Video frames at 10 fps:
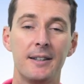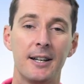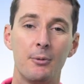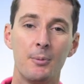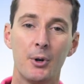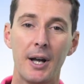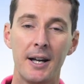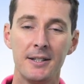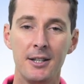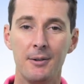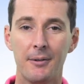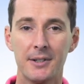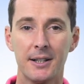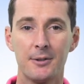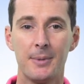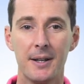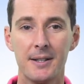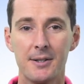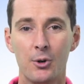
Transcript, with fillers: Now, remote ID, we've talked about this